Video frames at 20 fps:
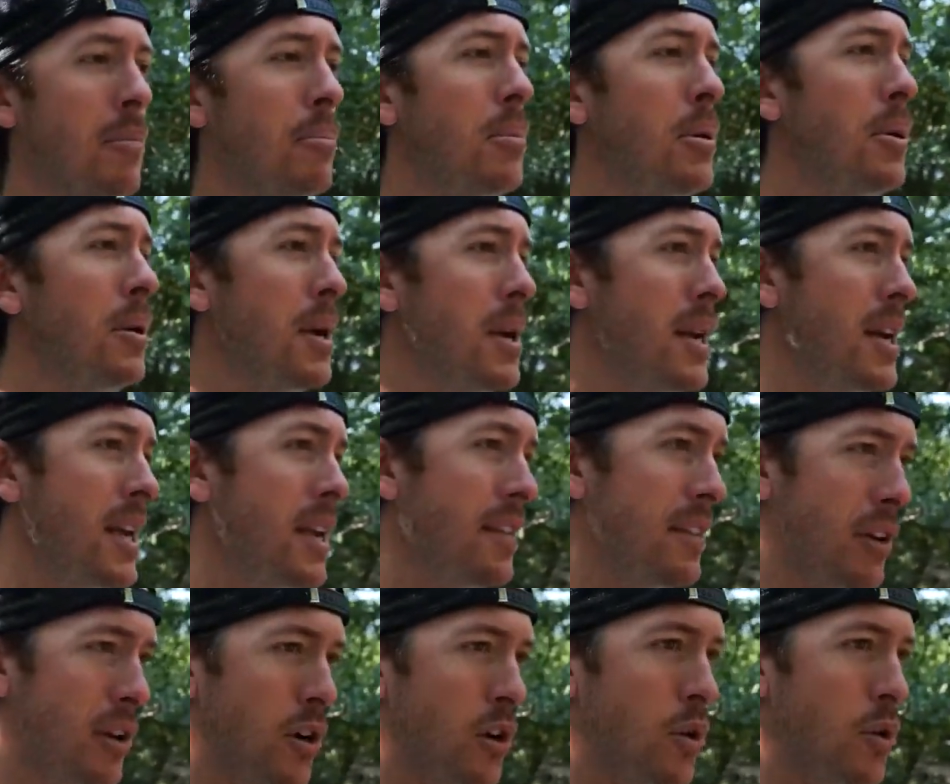put it in
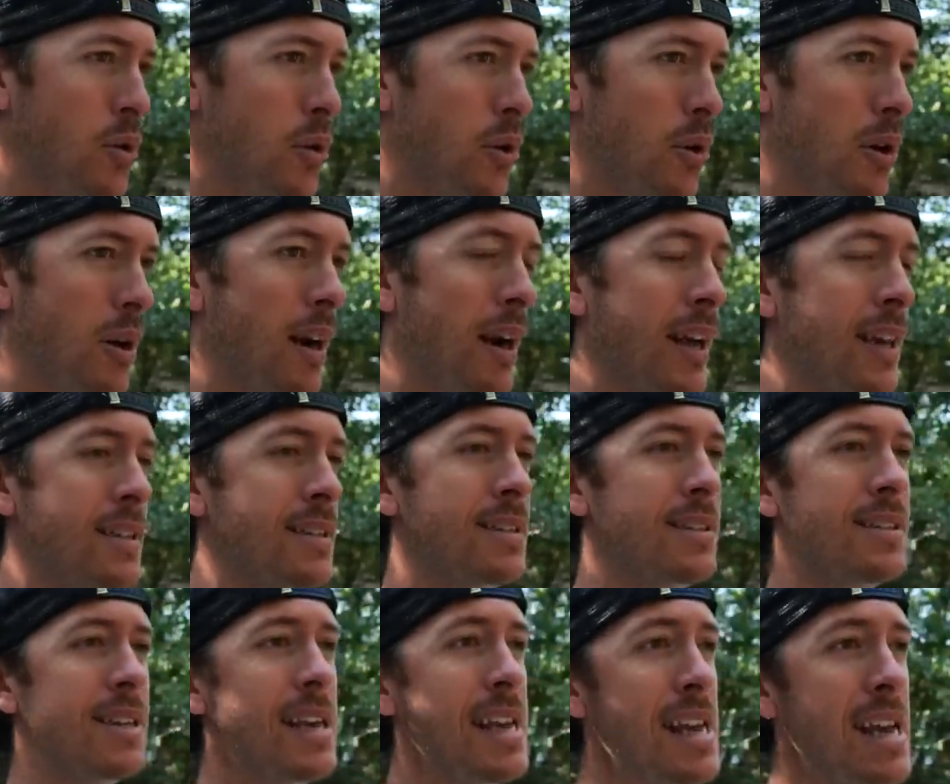the cooler and
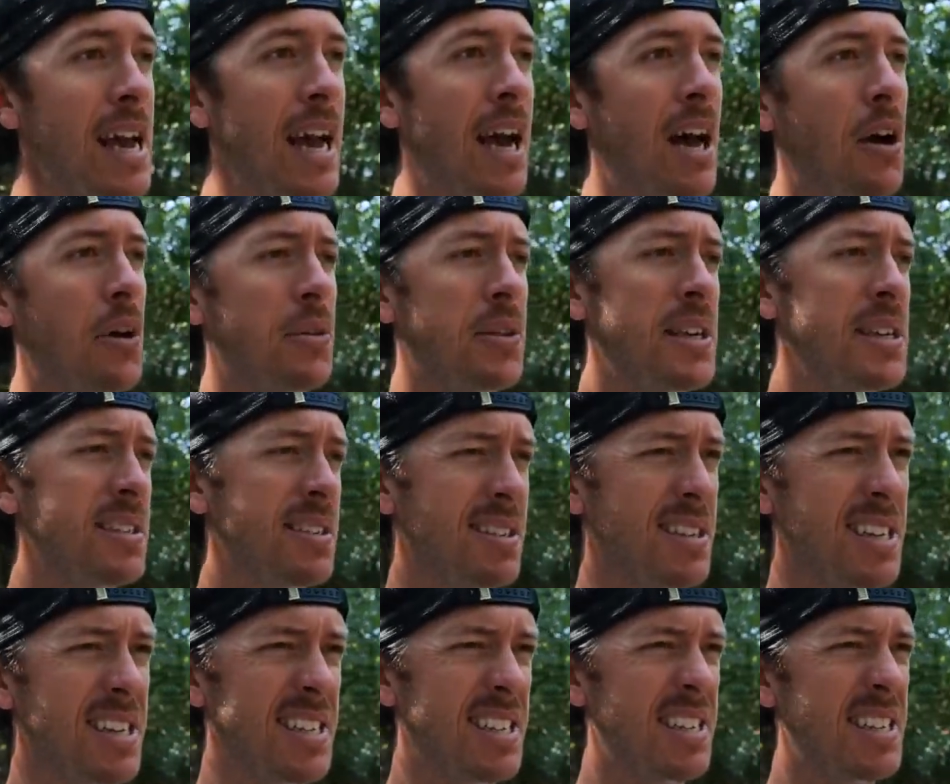see how these
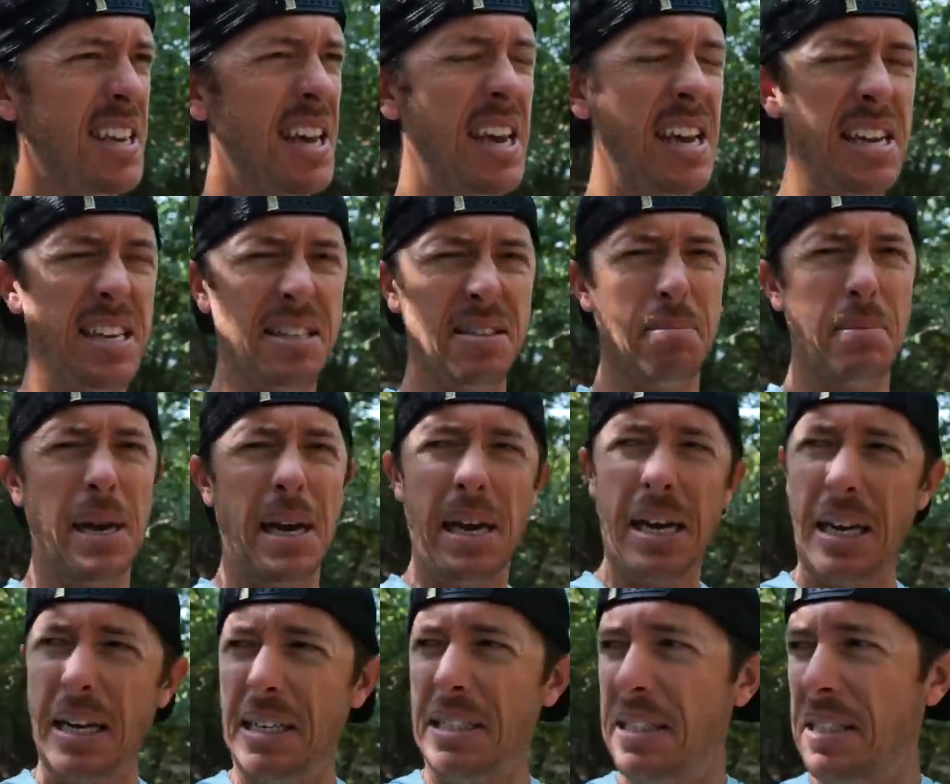things taste,
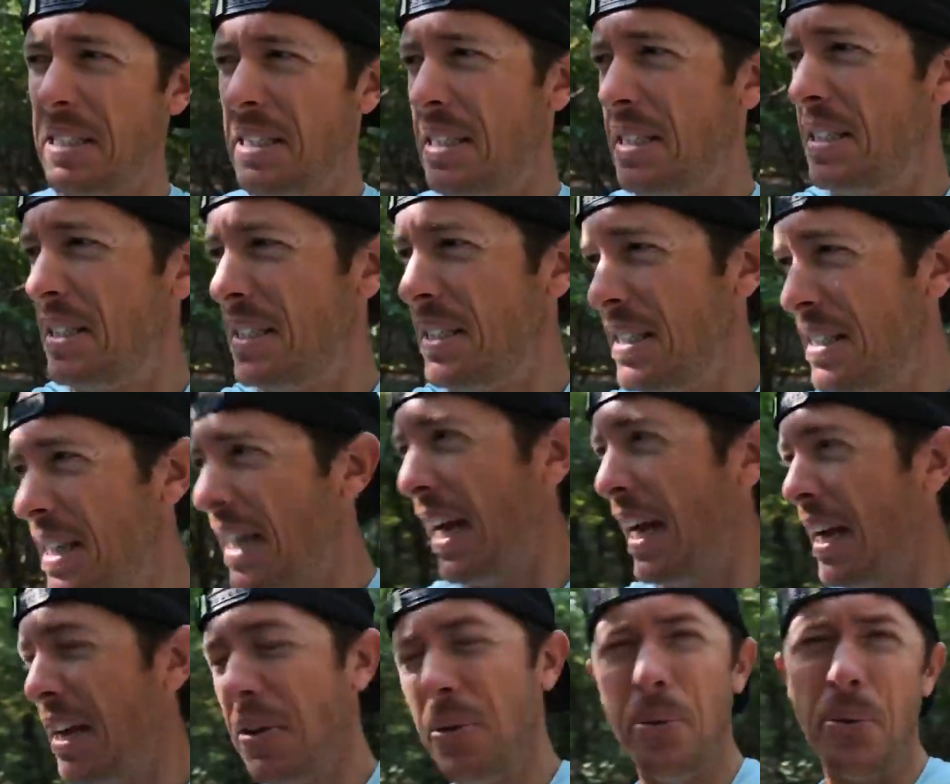man.
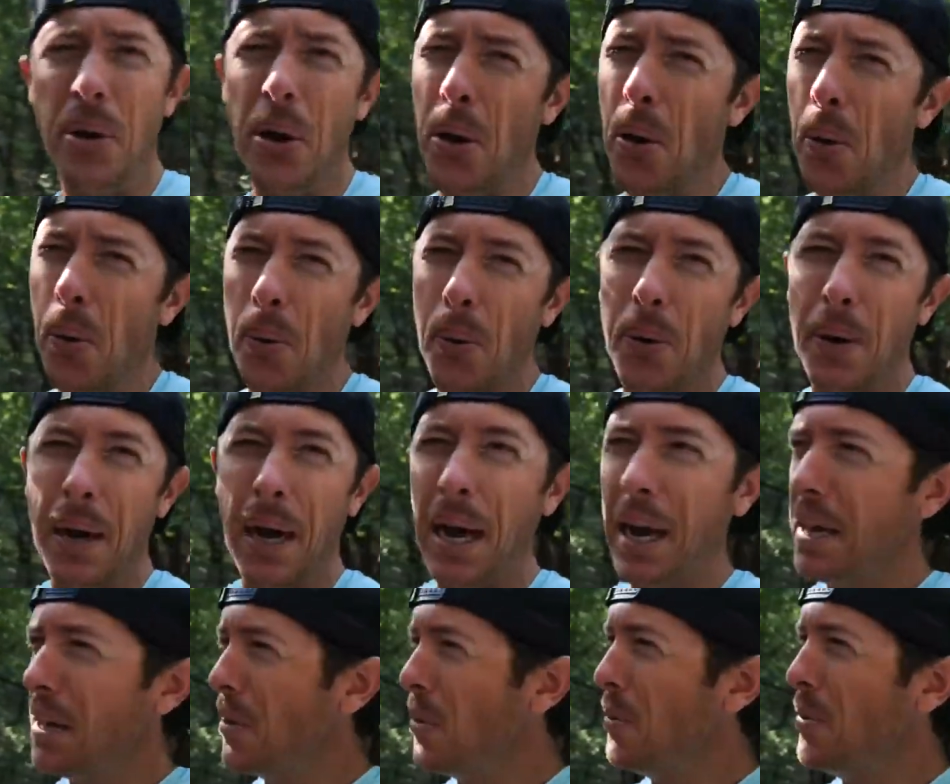I don't know.
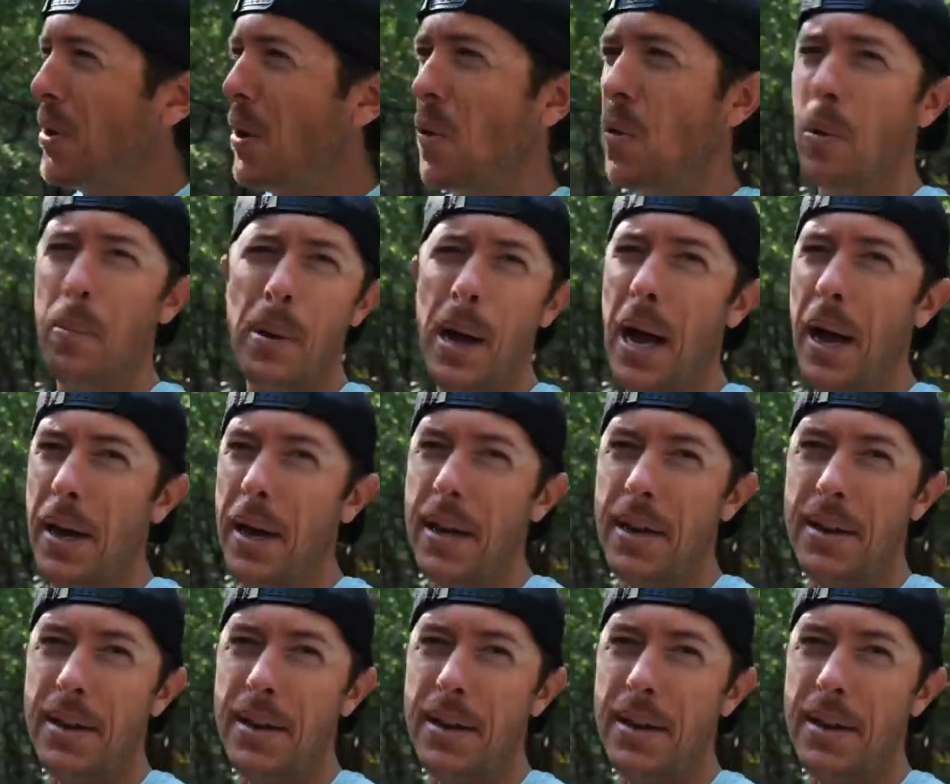I don't know about